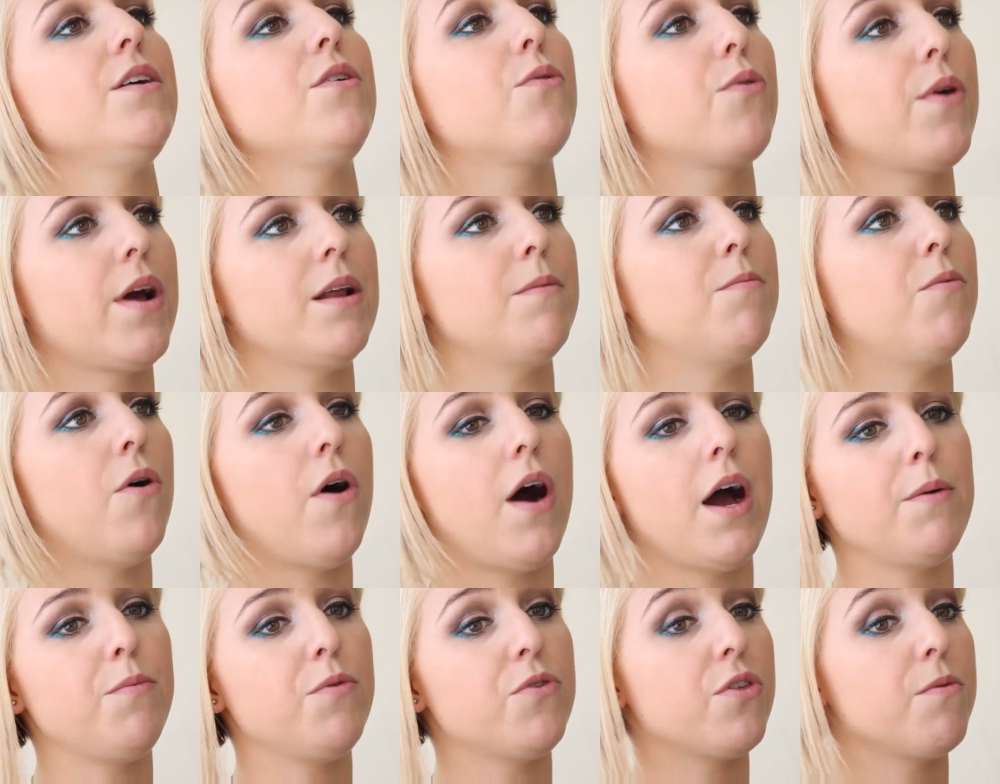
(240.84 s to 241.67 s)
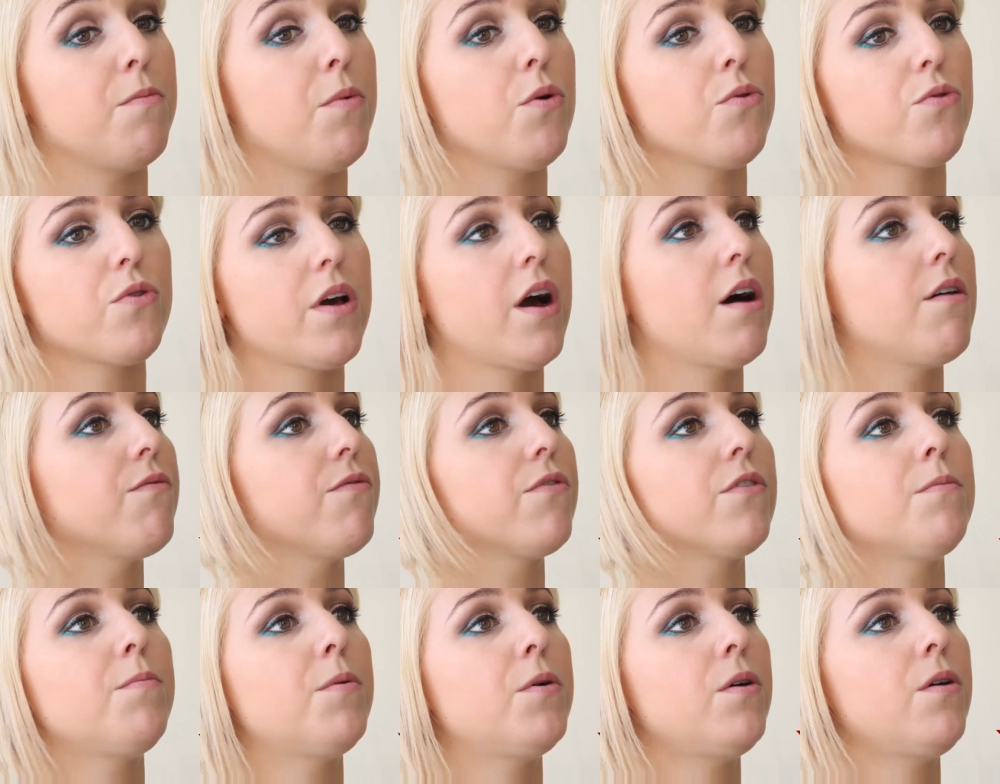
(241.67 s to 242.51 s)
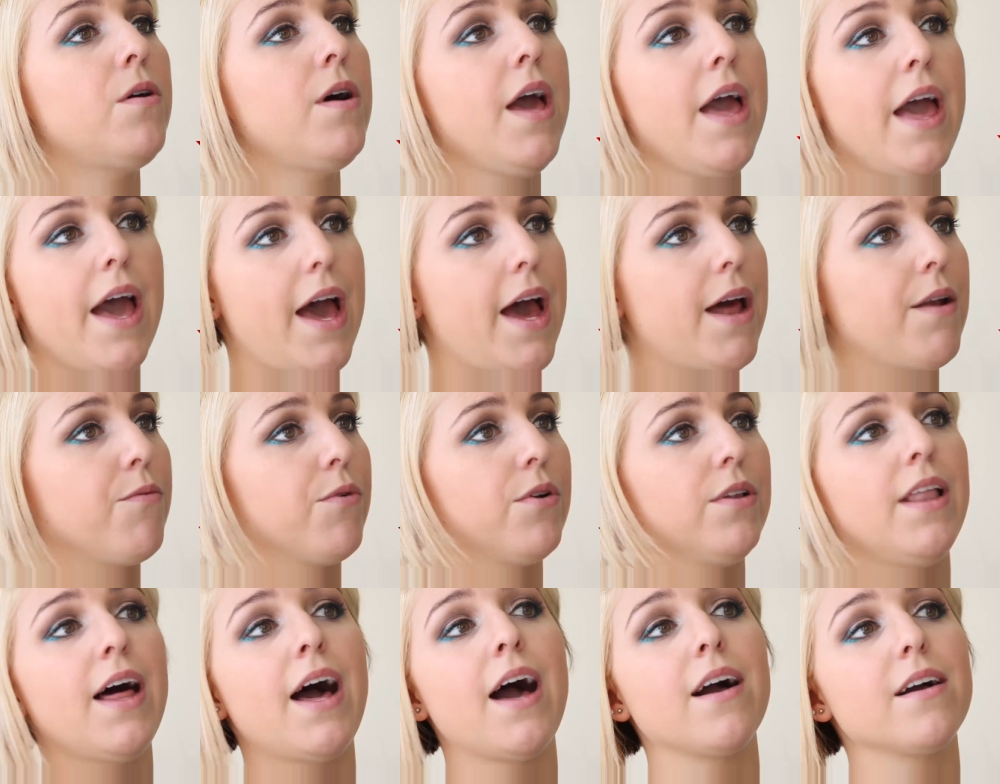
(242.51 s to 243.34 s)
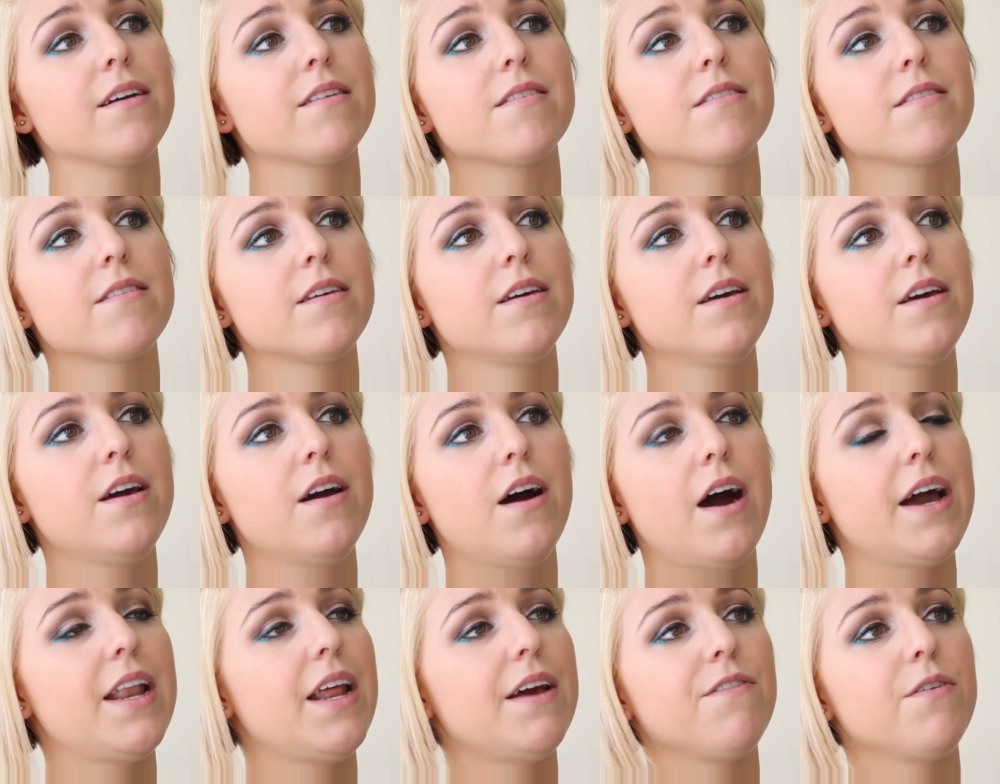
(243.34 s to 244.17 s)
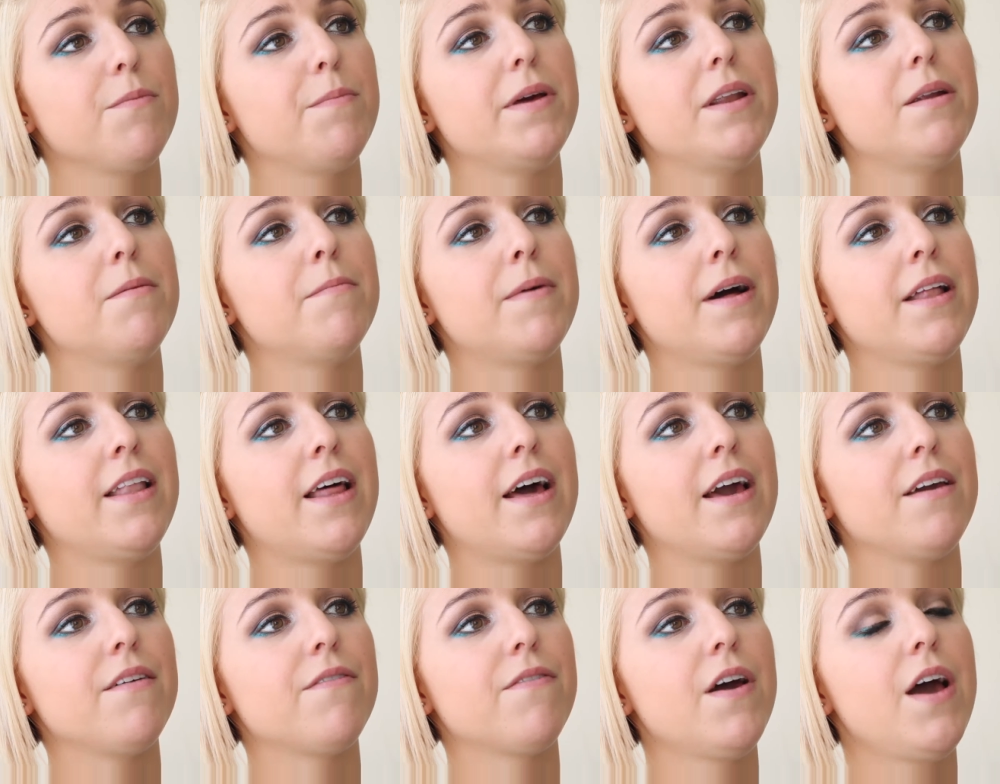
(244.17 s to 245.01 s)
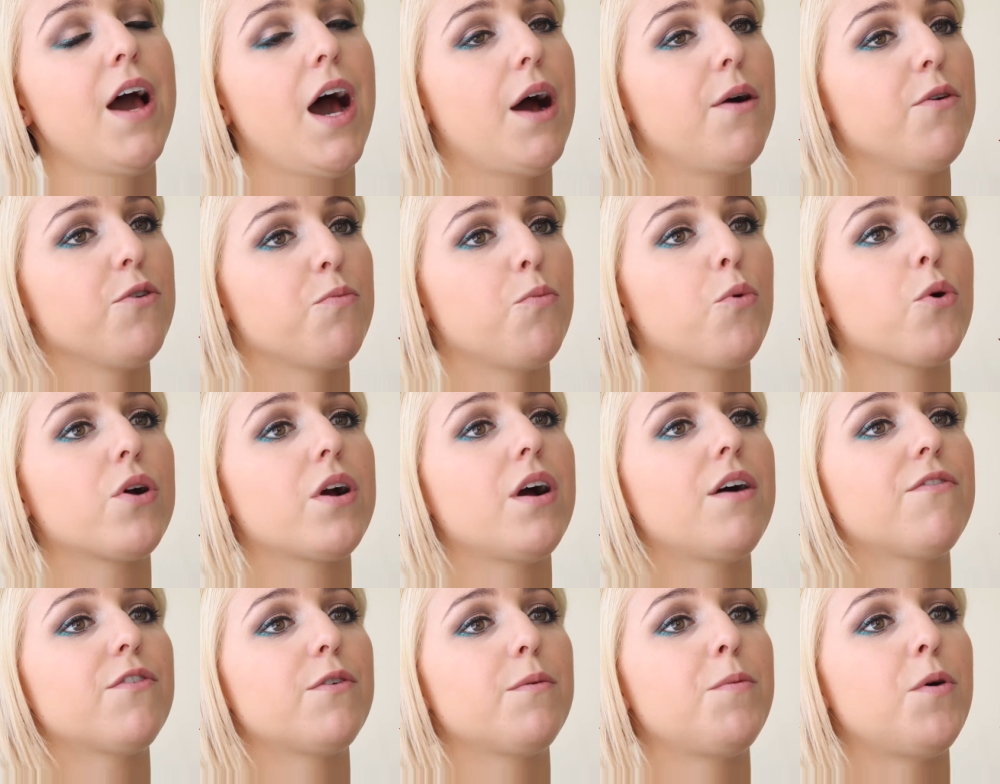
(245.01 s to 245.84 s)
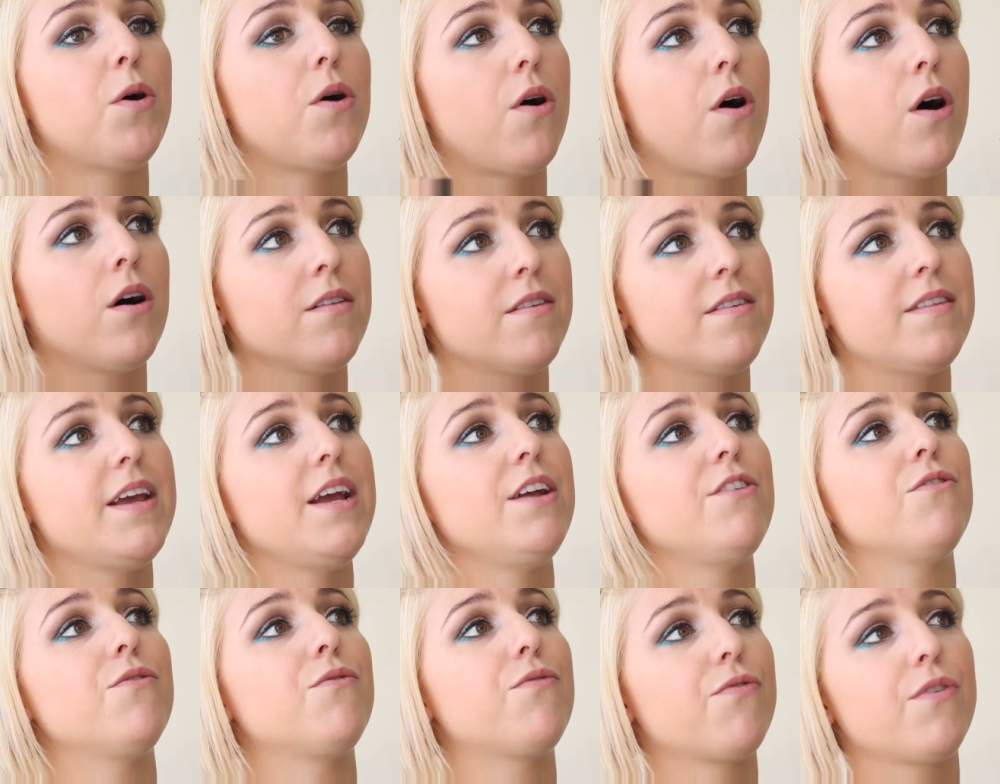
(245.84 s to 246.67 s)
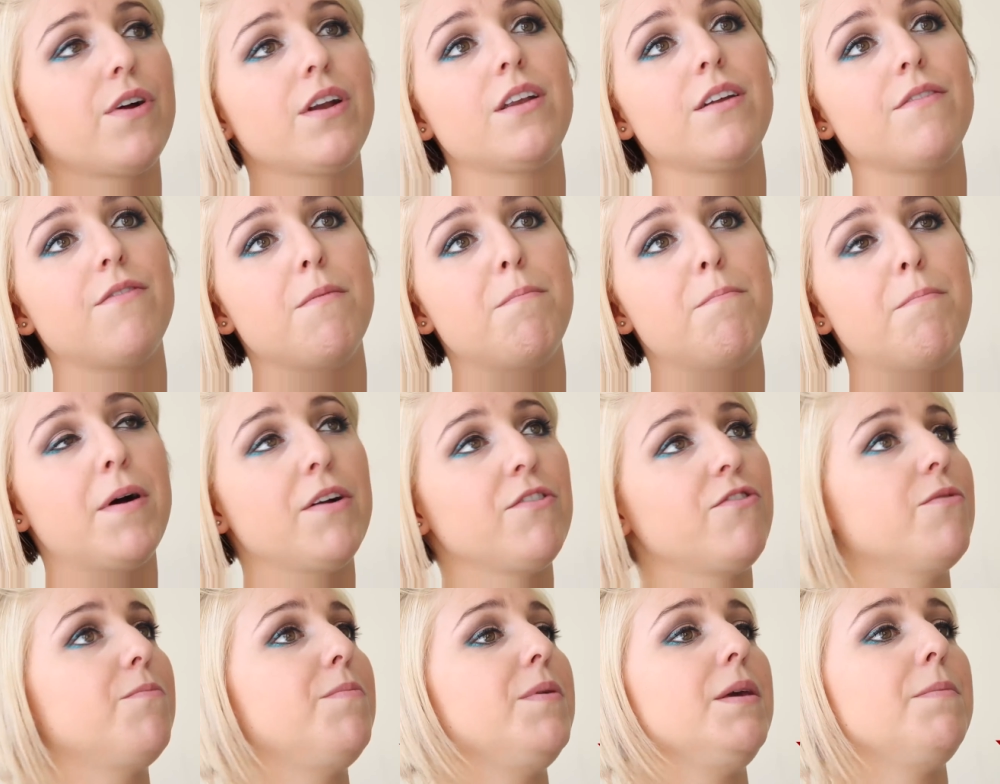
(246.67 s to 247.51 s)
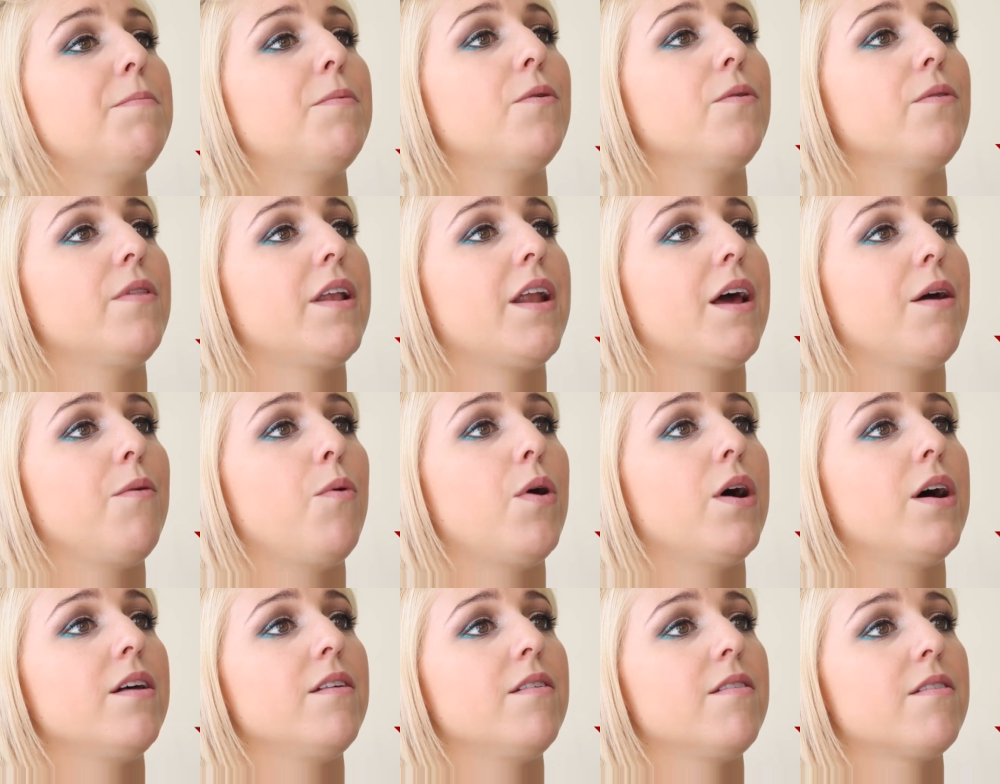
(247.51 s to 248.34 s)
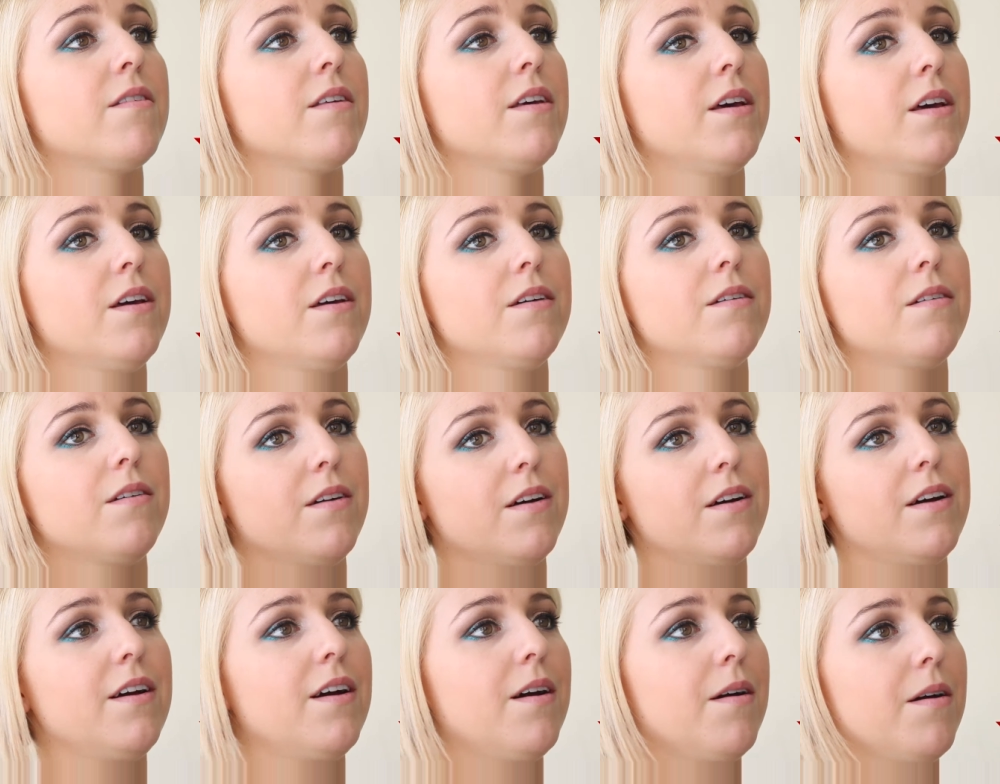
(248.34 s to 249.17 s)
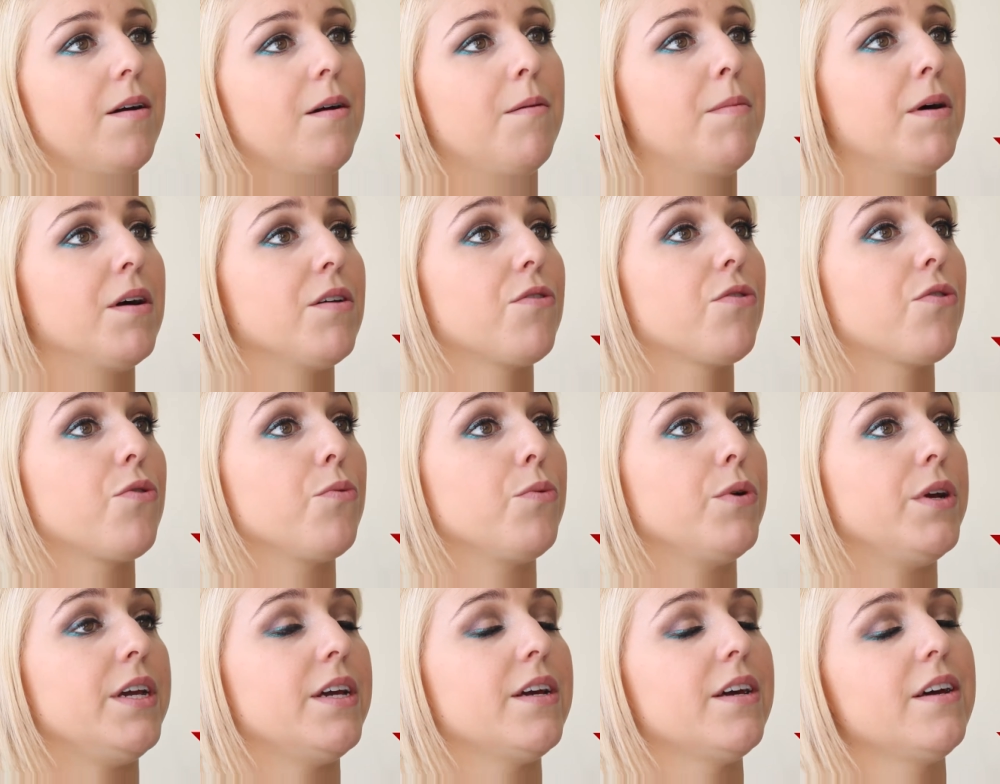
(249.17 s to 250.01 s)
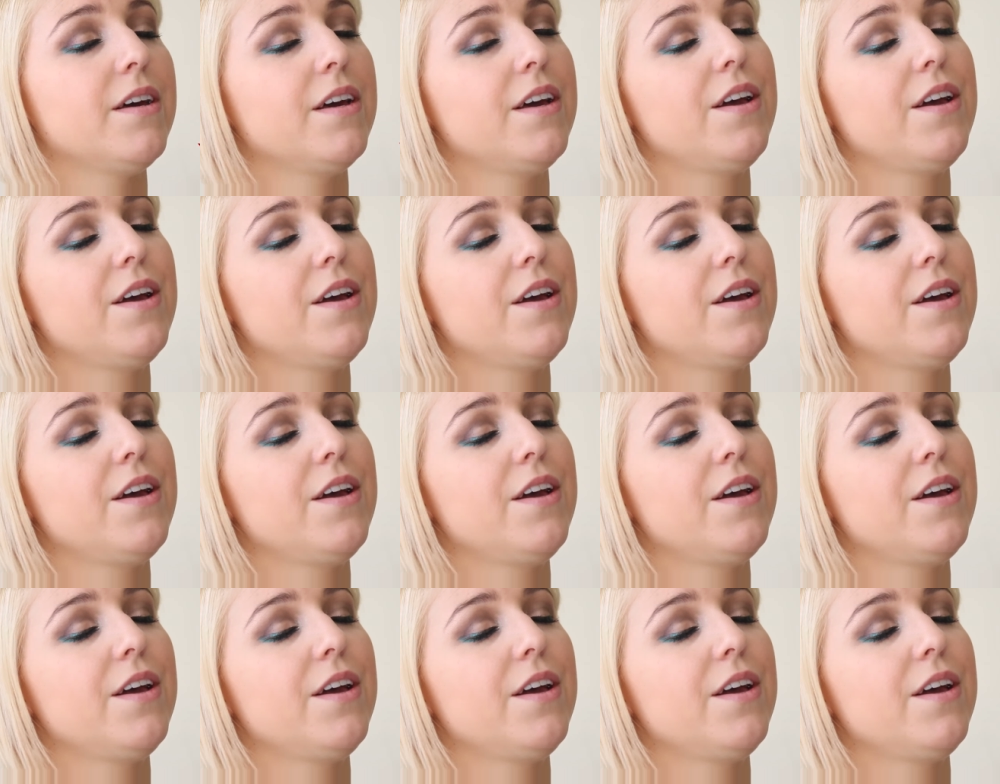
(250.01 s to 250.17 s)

incredible. I was the most comfortable and relaxed I'd ever been in my life. I was more comfortable on stage in front of a bunch of people than I was amongst 3.